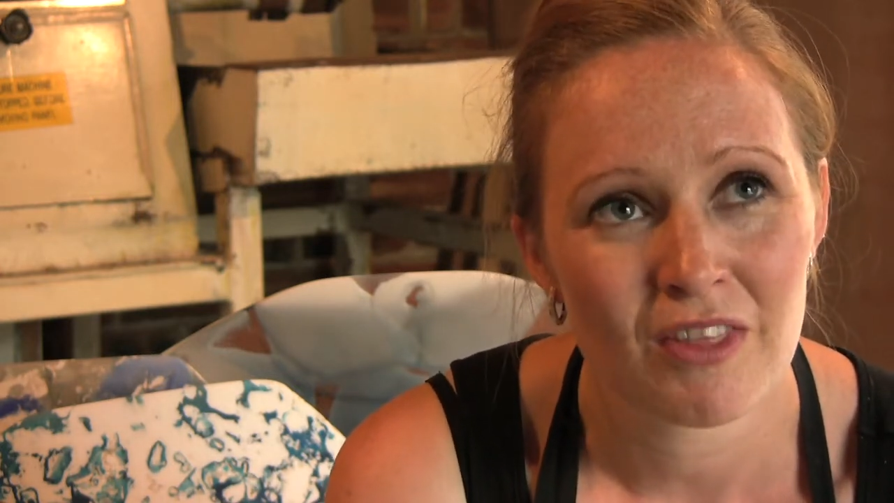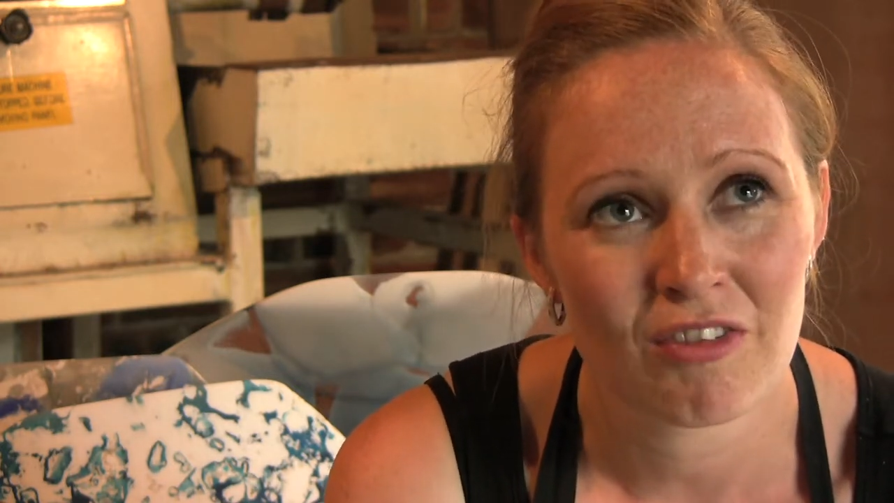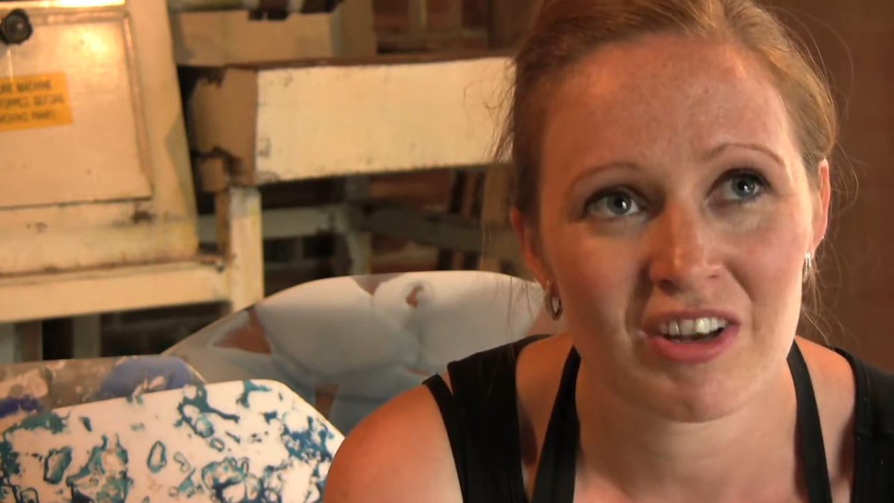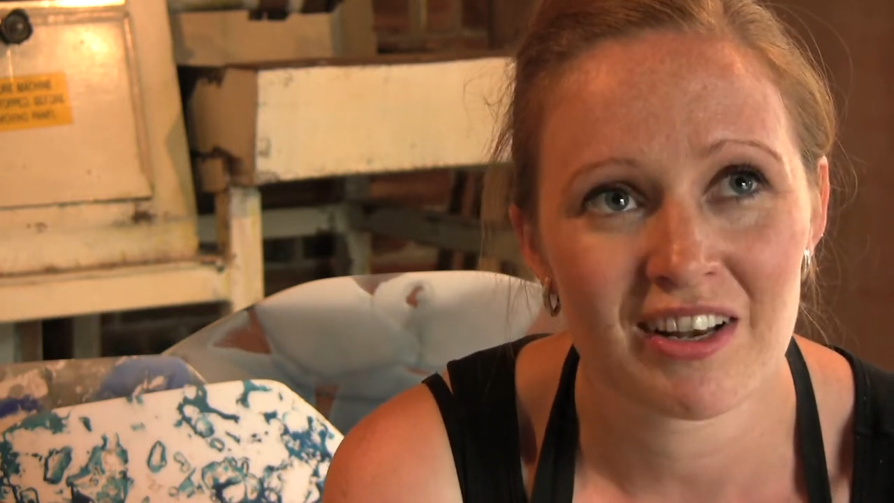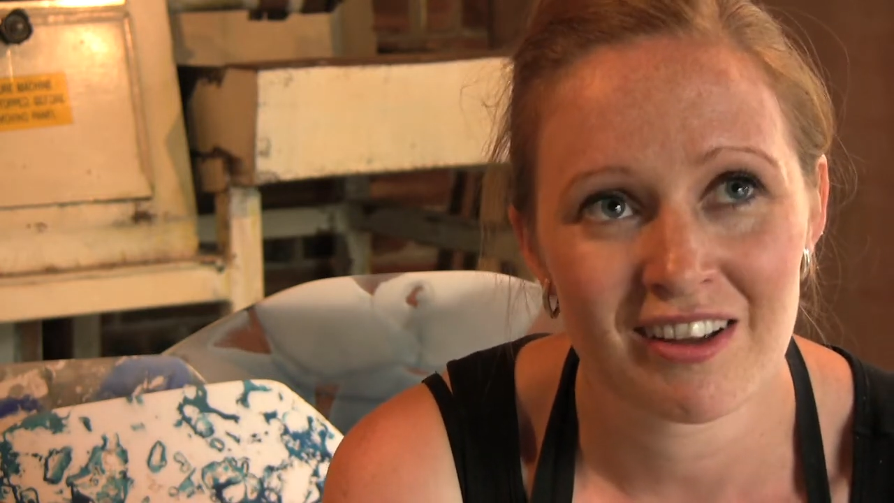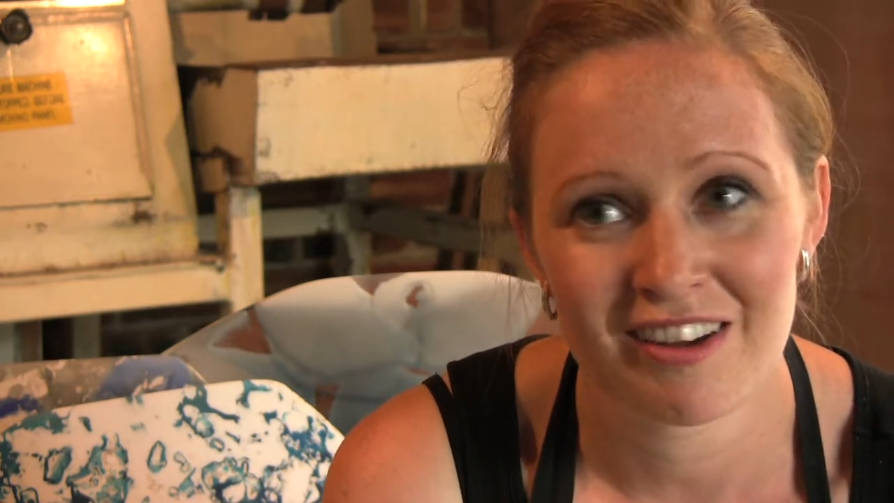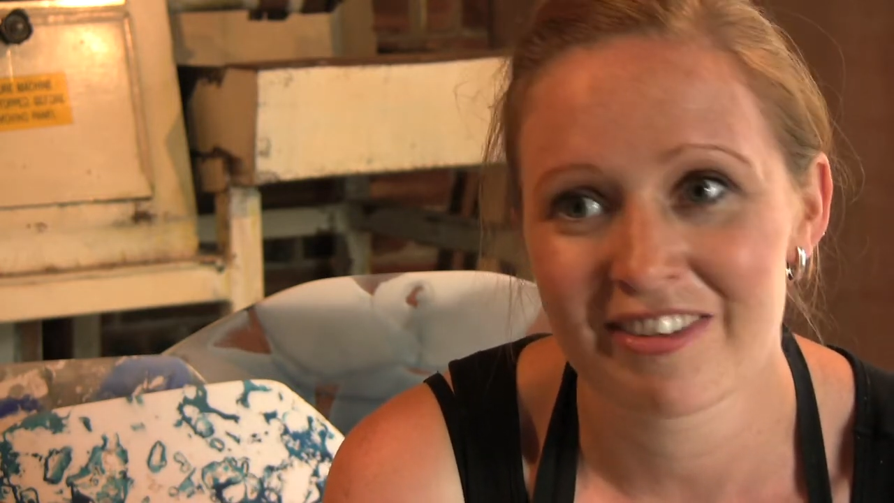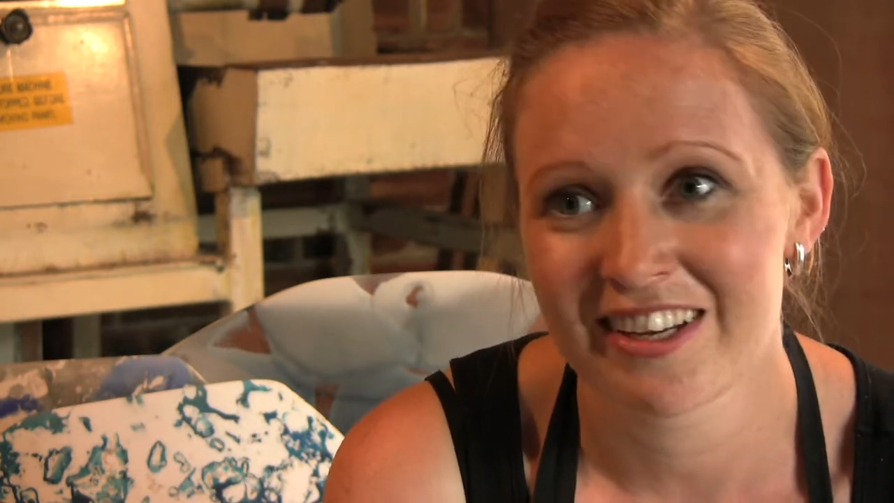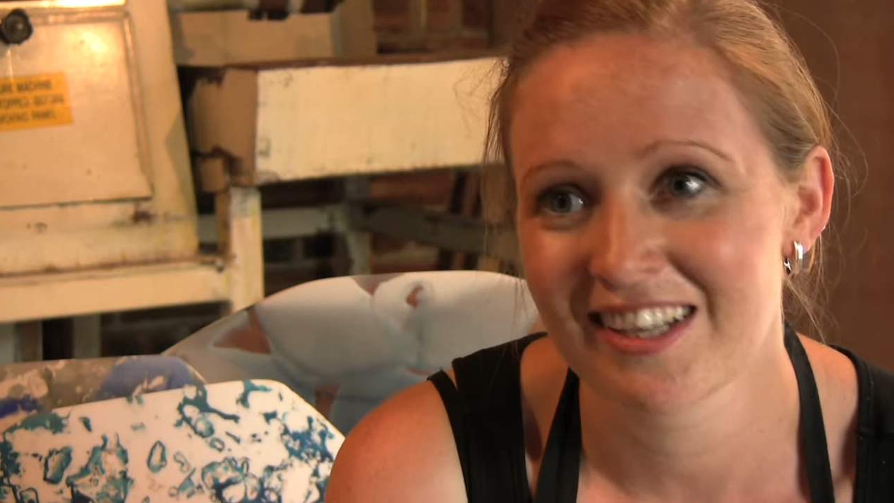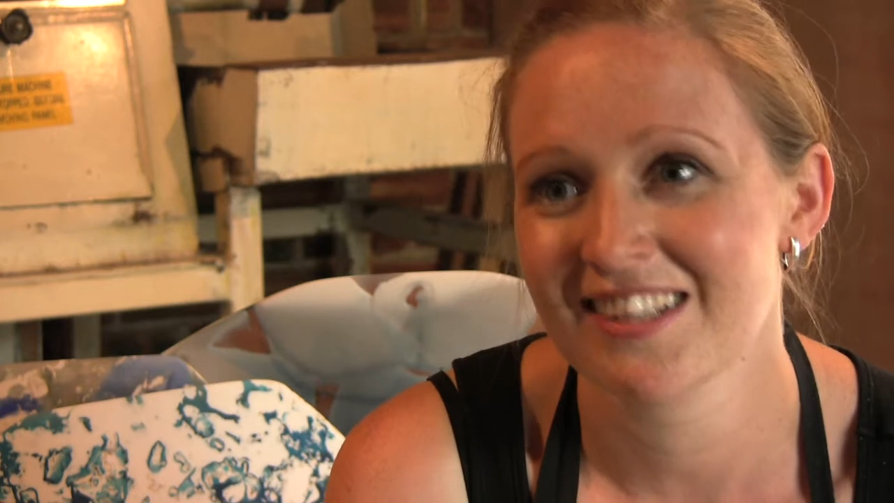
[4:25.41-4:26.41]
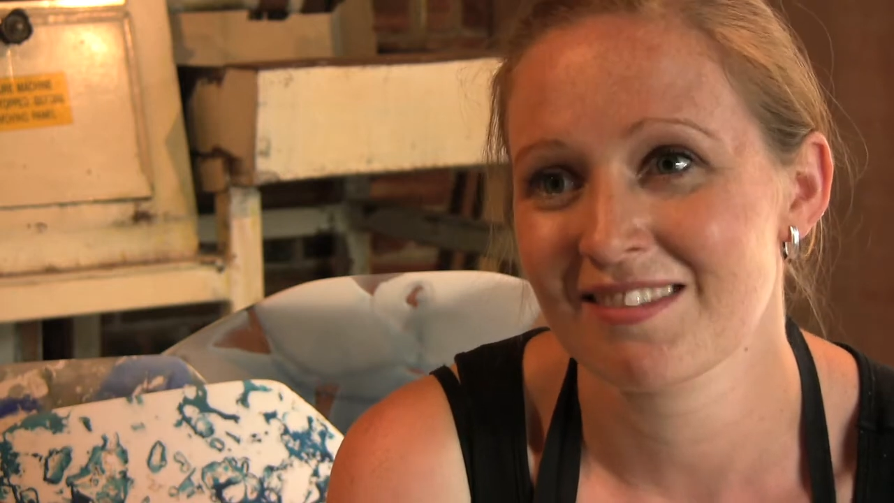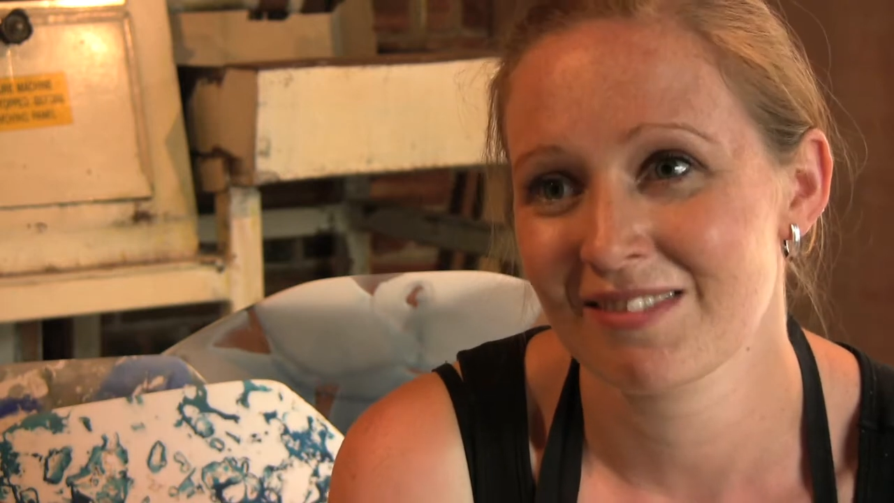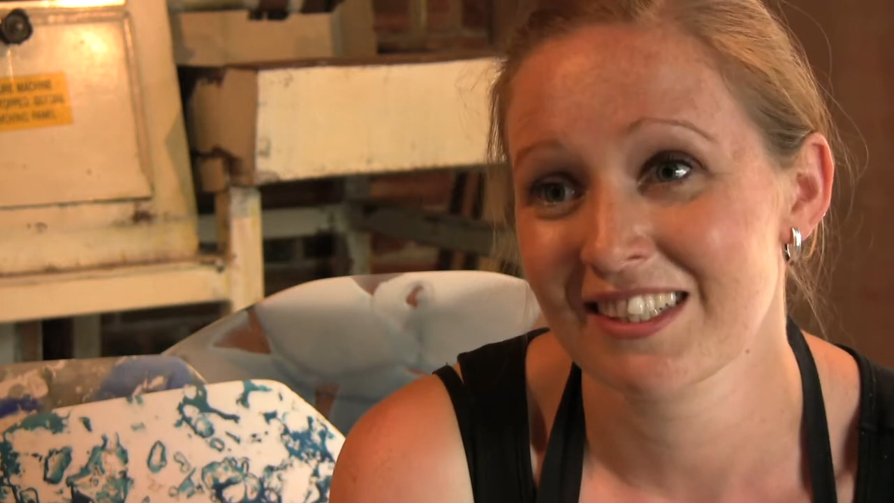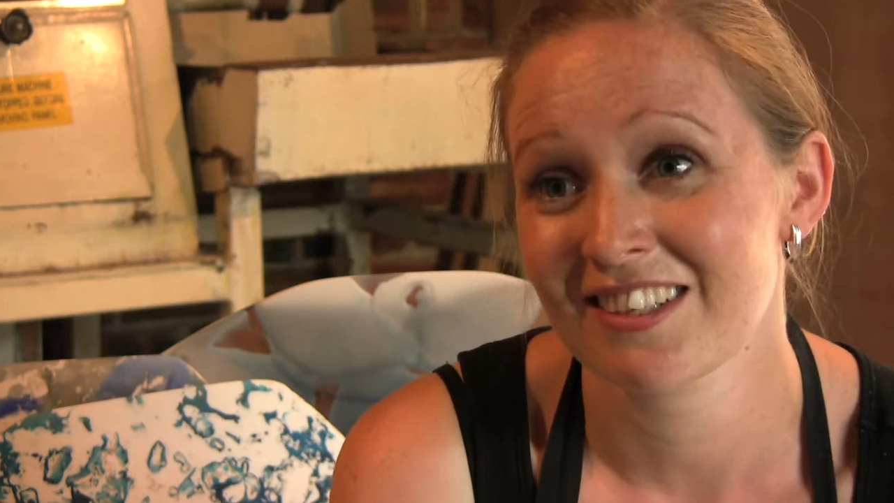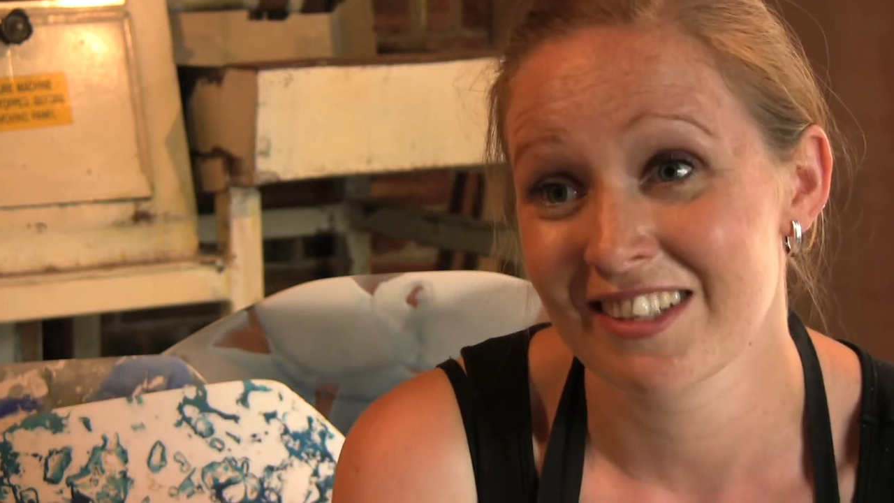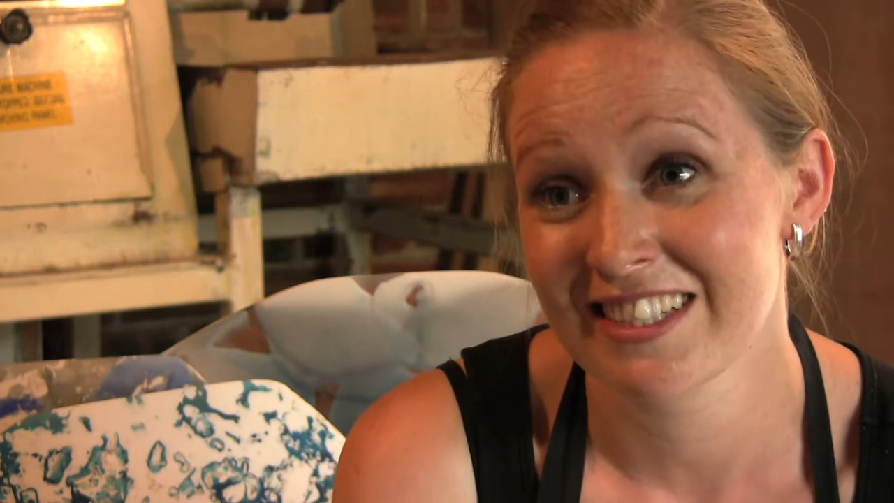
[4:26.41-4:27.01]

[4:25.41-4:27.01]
three and a half years we'd got